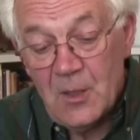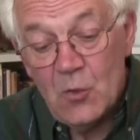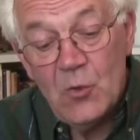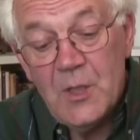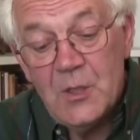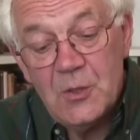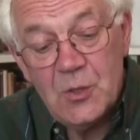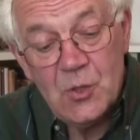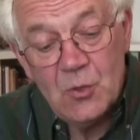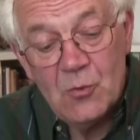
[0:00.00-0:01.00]
No need
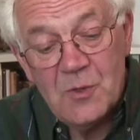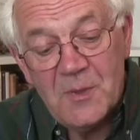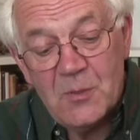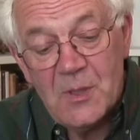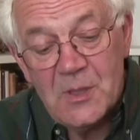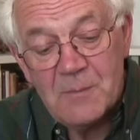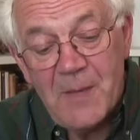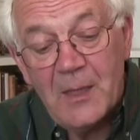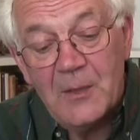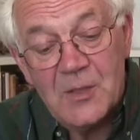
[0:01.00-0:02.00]
to choose between
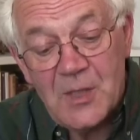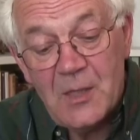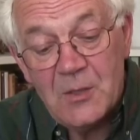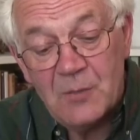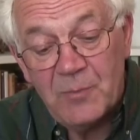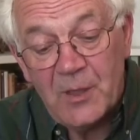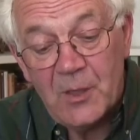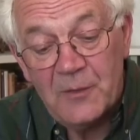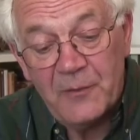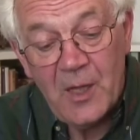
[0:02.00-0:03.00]
smelling the scent and
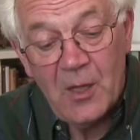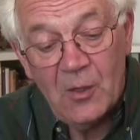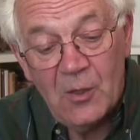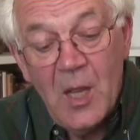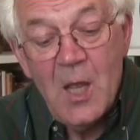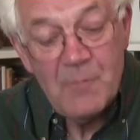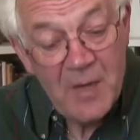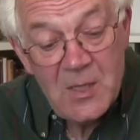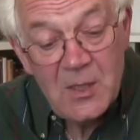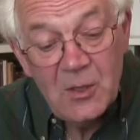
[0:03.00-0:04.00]
plucking the flower.
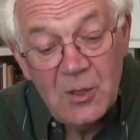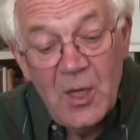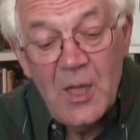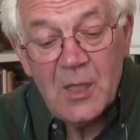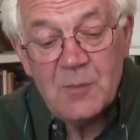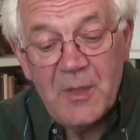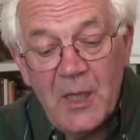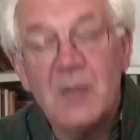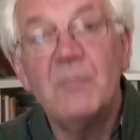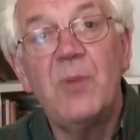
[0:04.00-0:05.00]
Painting her has been
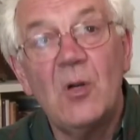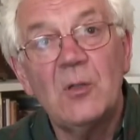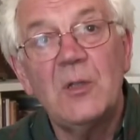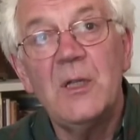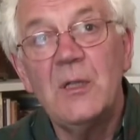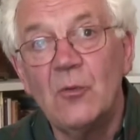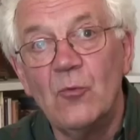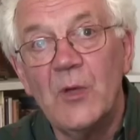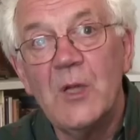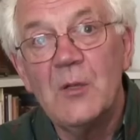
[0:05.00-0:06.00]
like bottling
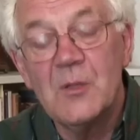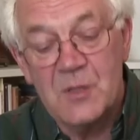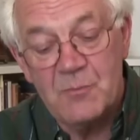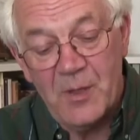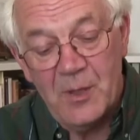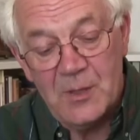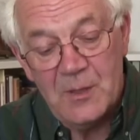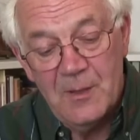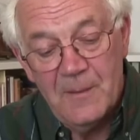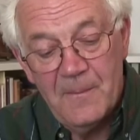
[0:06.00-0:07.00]
a rare spirit.
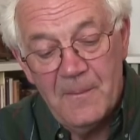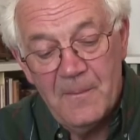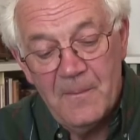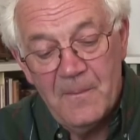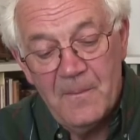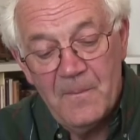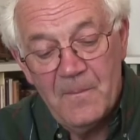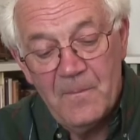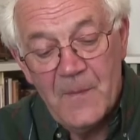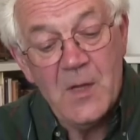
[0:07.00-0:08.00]

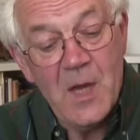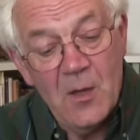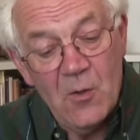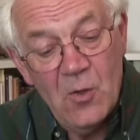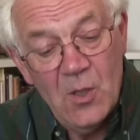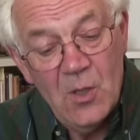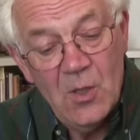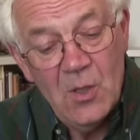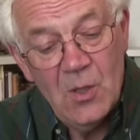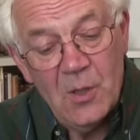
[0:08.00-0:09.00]
And now,
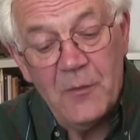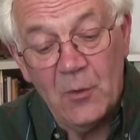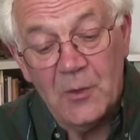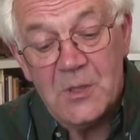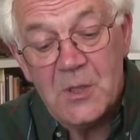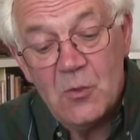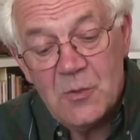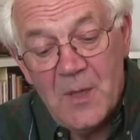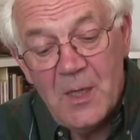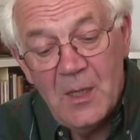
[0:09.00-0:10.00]
if you'll
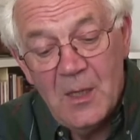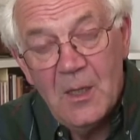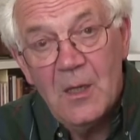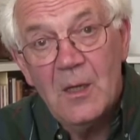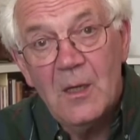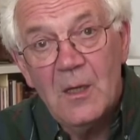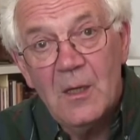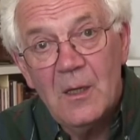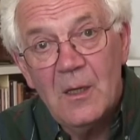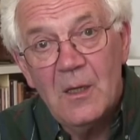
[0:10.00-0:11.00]
excuse me,
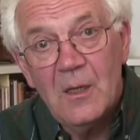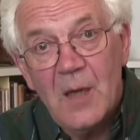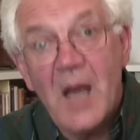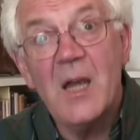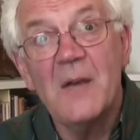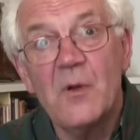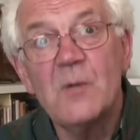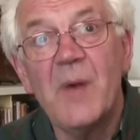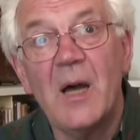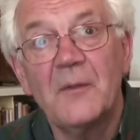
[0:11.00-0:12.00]
I have her
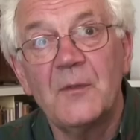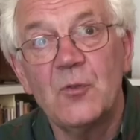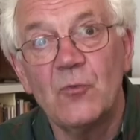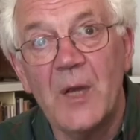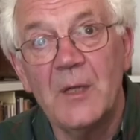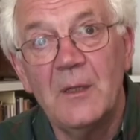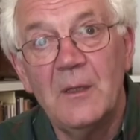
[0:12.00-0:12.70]
bath to run.